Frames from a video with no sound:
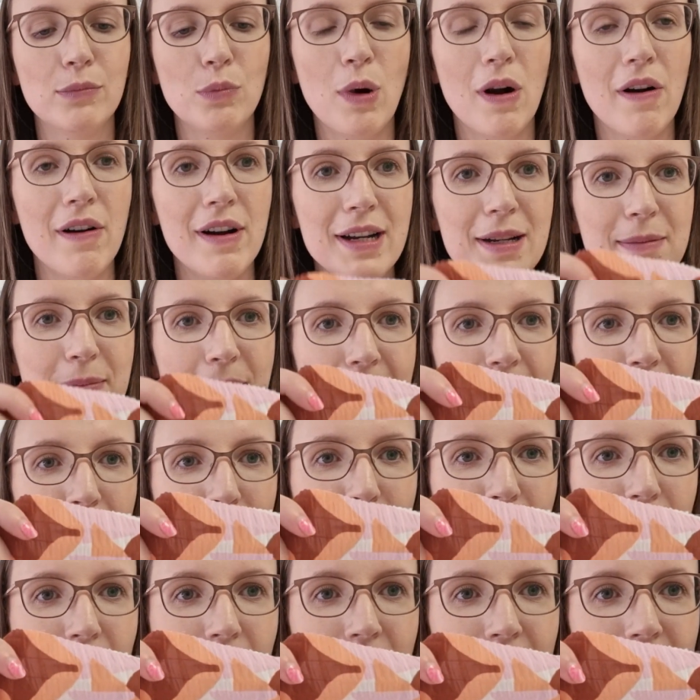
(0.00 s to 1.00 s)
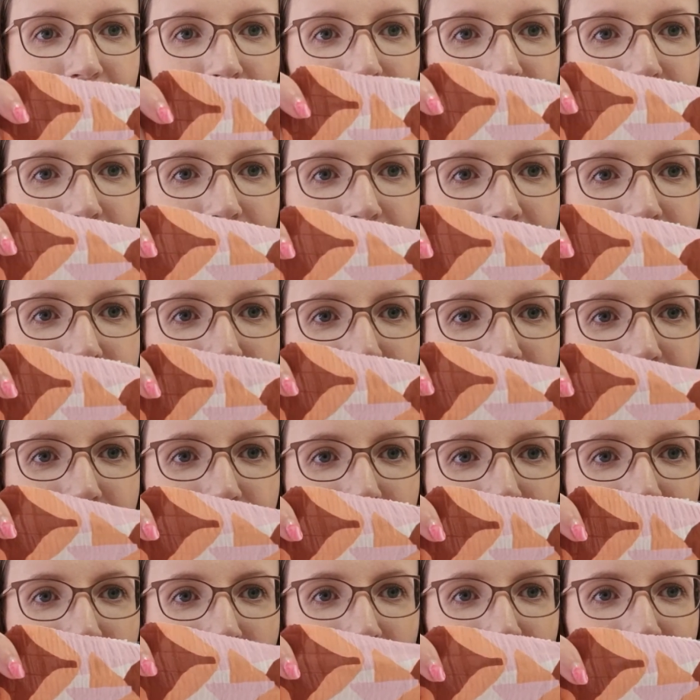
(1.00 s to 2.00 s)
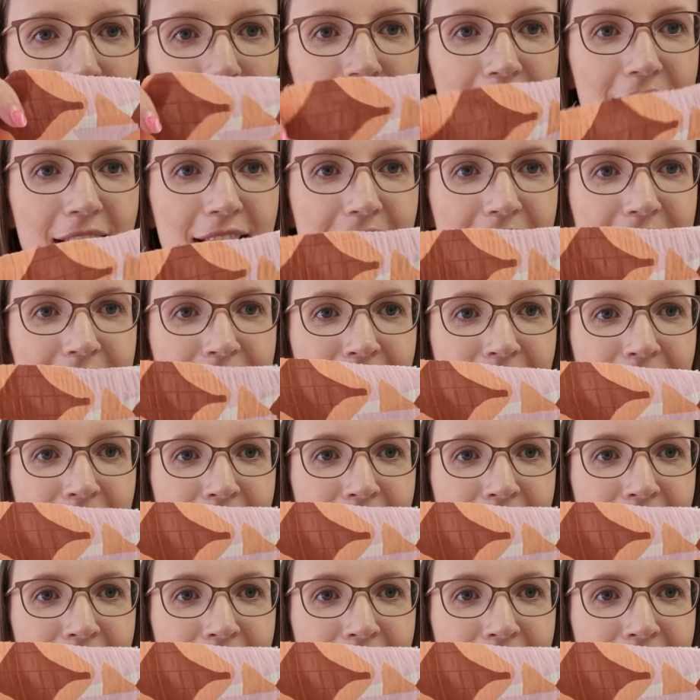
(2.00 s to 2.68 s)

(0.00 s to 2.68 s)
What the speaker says: worried about because, can you see?